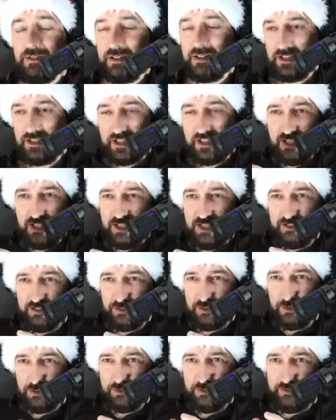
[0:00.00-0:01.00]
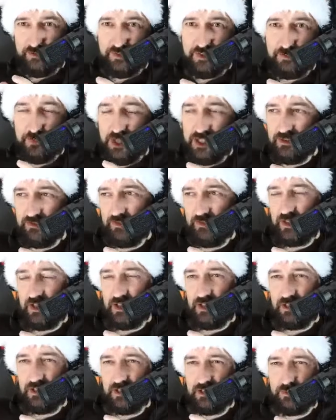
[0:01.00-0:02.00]
Again, the main thing
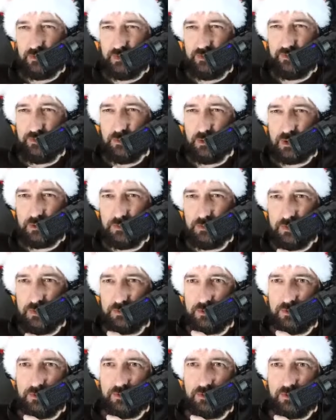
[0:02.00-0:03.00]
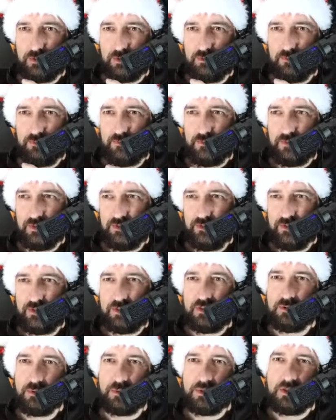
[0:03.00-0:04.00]
is with workman
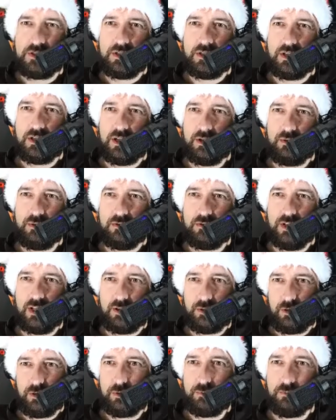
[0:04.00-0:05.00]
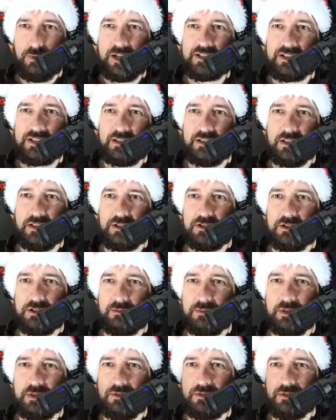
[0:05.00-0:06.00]
to see how like your max connections,
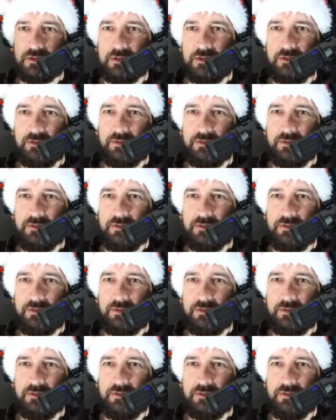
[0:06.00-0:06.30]
because